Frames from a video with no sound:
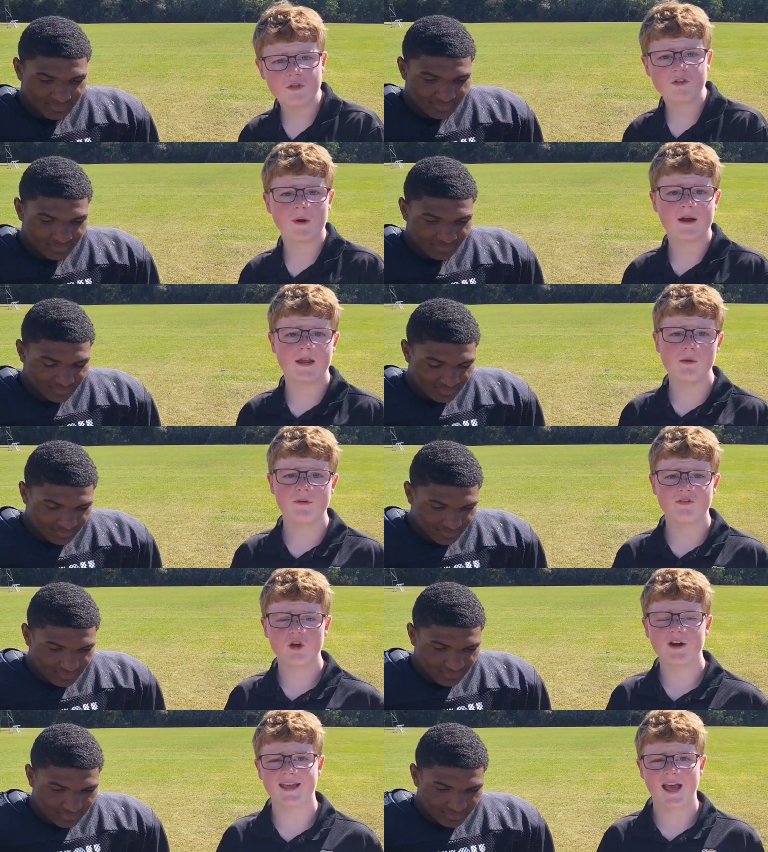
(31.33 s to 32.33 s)
Speaker 1: this right here, we have
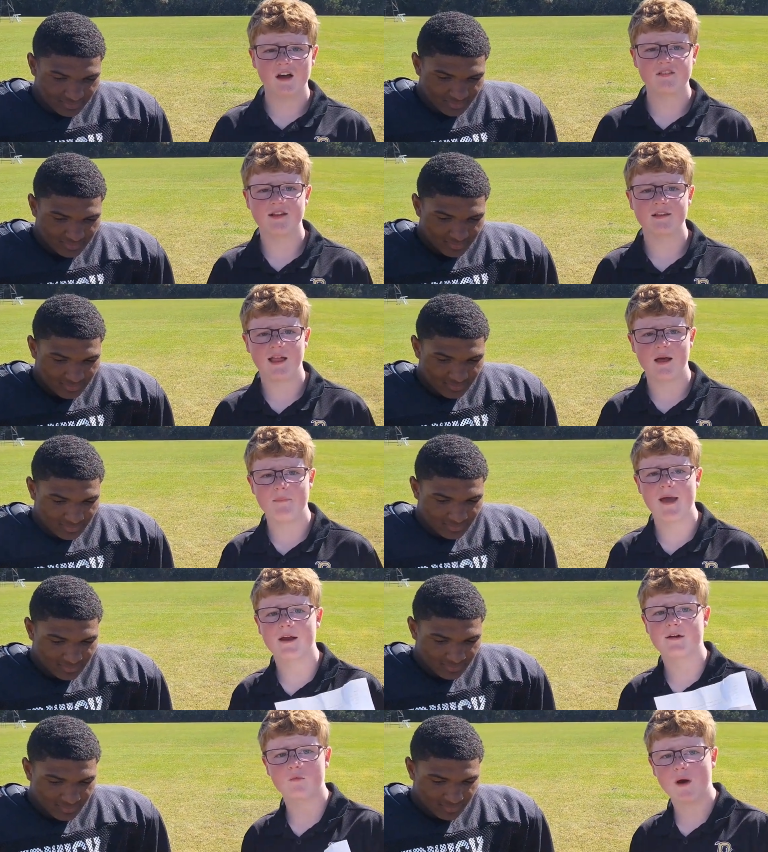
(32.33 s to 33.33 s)
starting outside
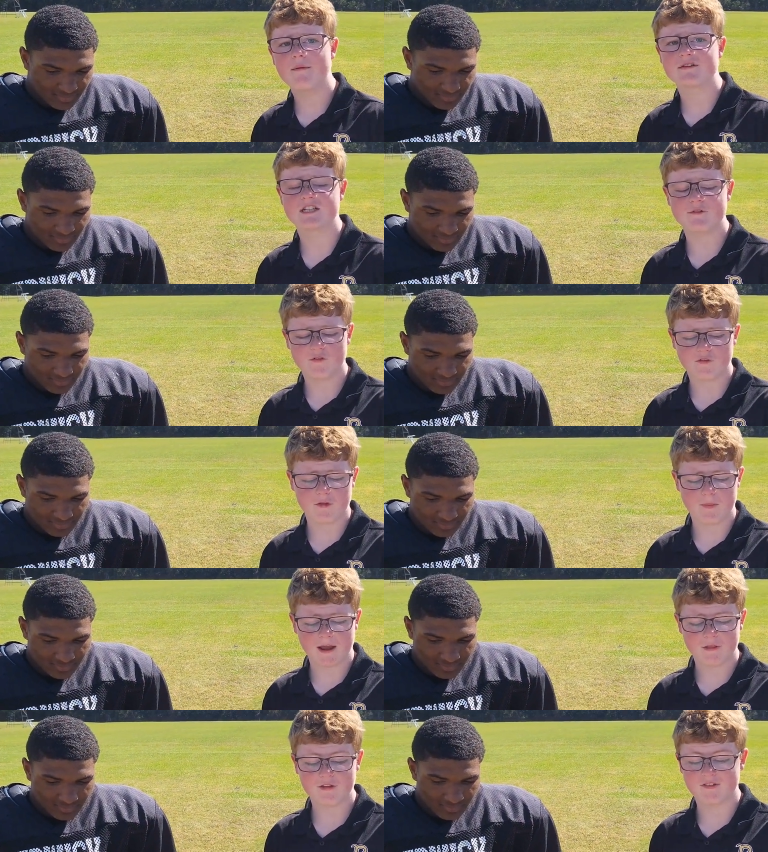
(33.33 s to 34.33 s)
linebacker and wide receiver for the
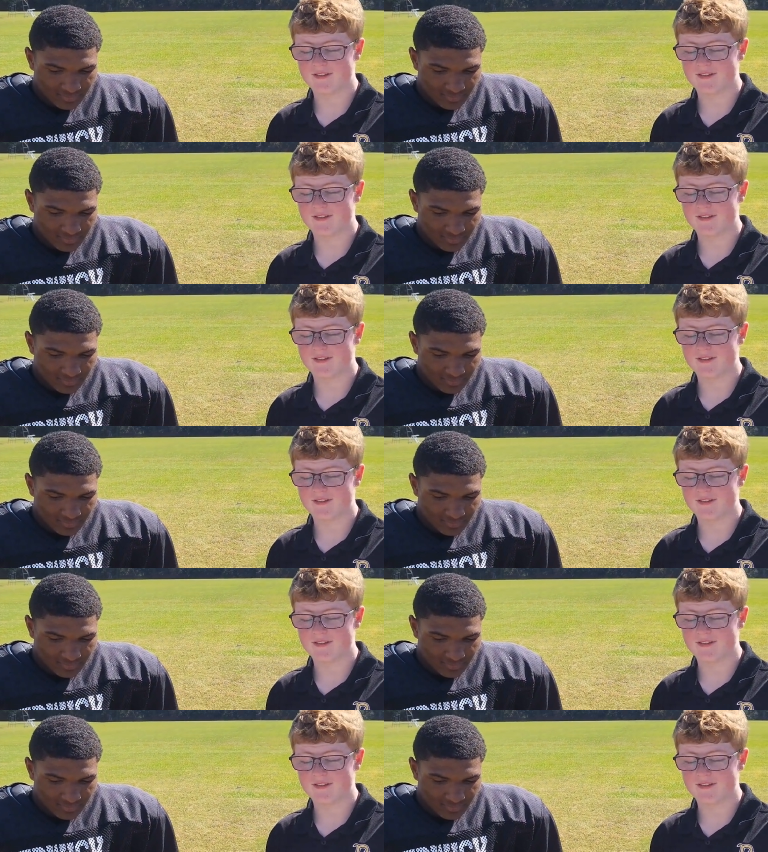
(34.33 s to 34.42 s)
Panthers,